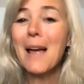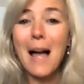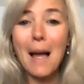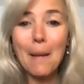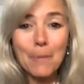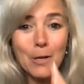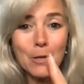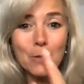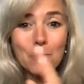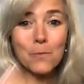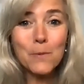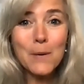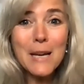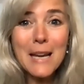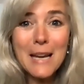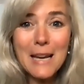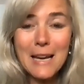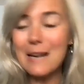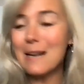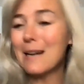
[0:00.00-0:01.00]
I'm going to
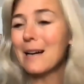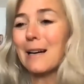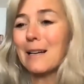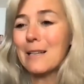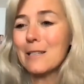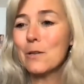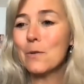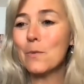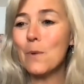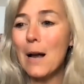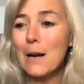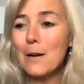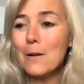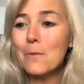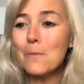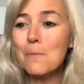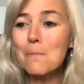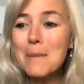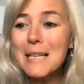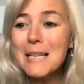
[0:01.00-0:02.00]
read so I
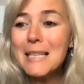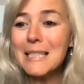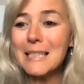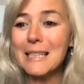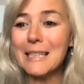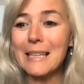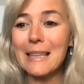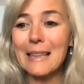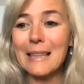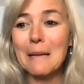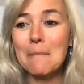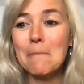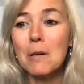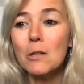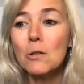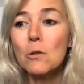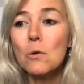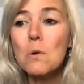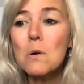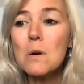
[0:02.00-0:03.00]
don't miss anything.
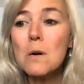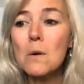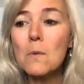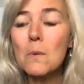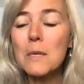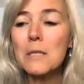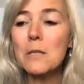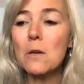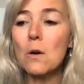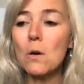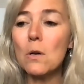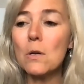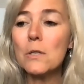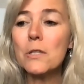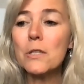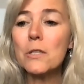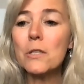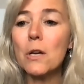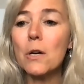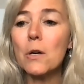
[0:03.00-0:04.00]
But Laura was
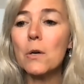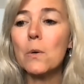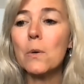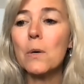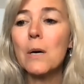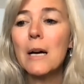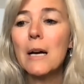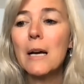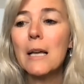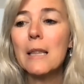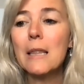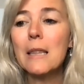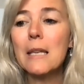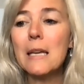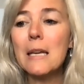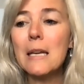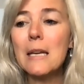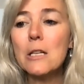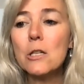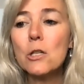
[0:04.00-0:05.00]
also
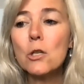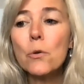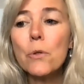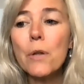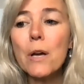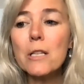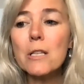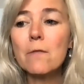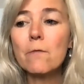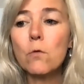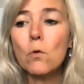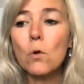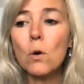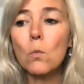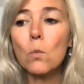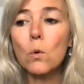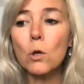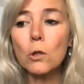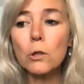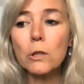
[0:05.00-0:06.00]
the 2004
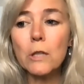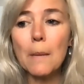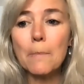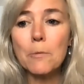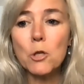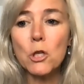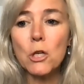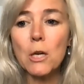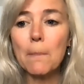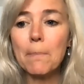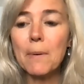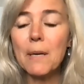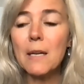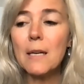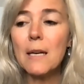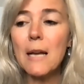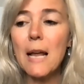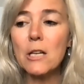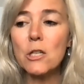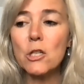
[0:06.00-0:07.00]
World Cup
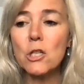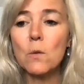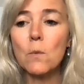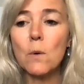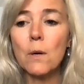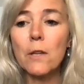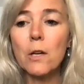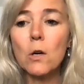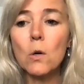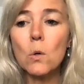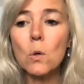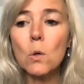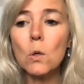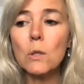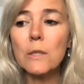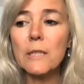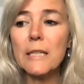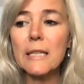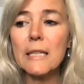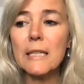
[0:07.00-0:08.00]
champion, and she won the
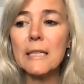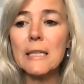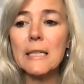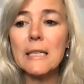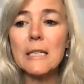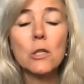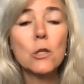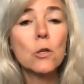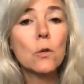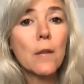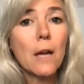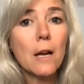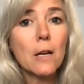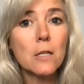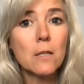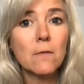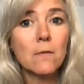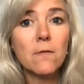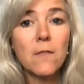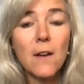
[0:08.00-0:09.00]
gold in the
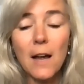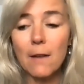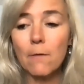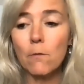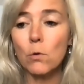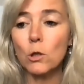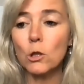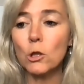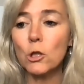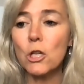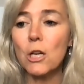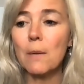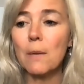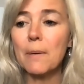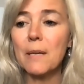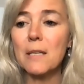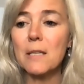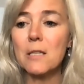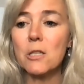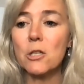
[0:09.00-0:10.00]
2005 World
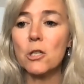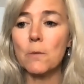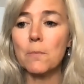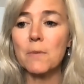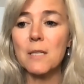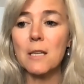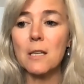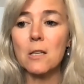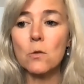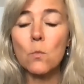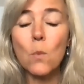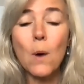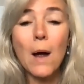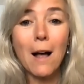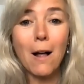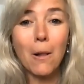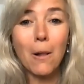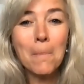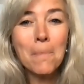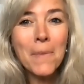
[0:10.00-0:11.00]
Championships as
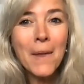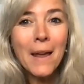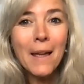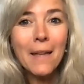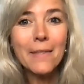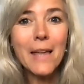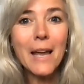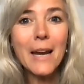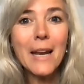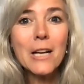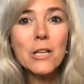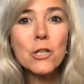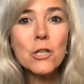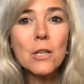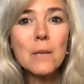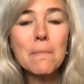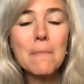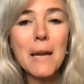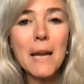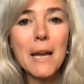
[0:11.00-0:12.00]
well. That
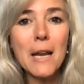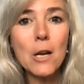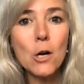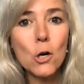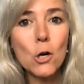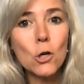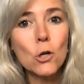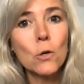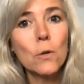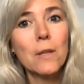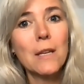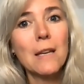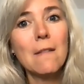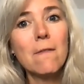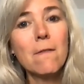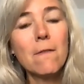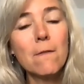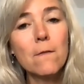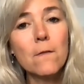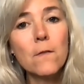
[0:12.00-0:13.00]
actually made her the
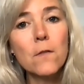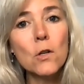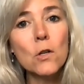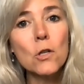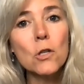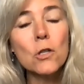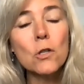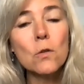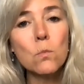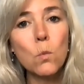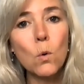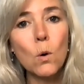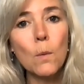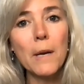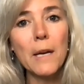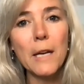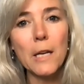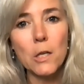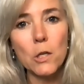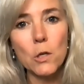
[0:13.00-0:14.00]
first
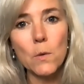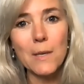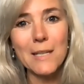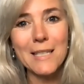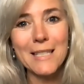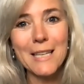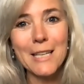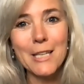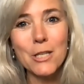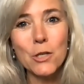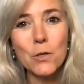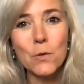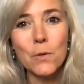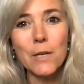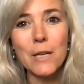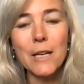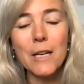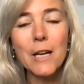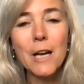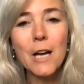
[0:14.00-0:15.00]
woman in US
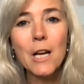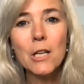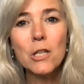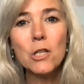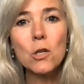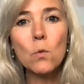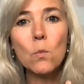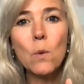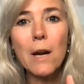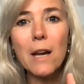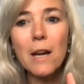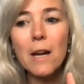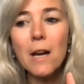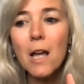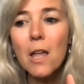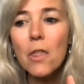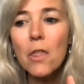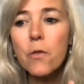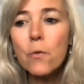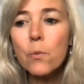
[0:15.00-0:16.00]
history to
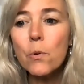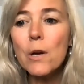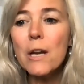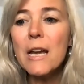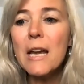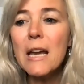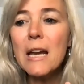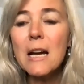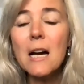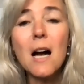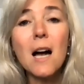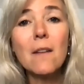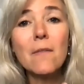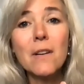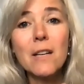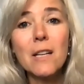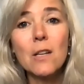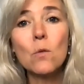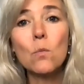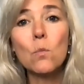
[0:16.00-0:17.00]
win three
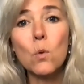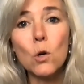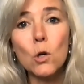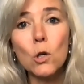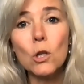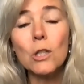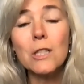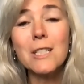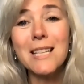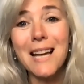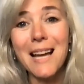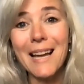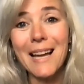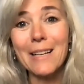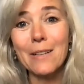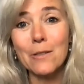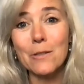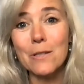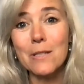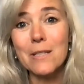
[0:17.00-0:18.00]
coveted world
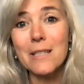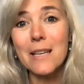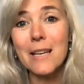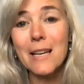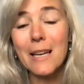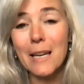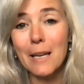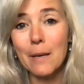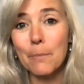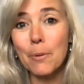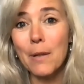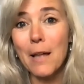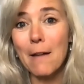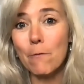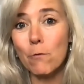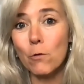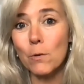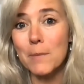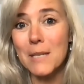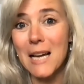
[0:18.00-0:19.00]
titles in
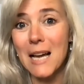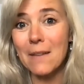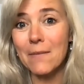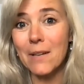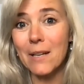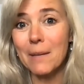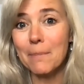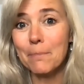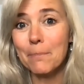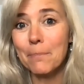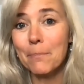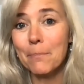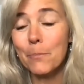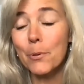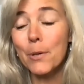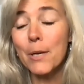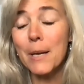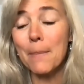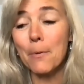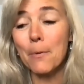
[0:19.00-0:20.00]
platform diving.
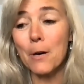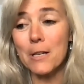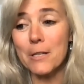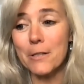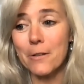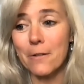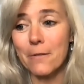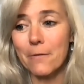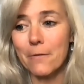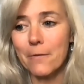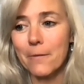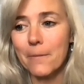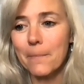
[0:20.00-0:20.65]
Pretty impressive.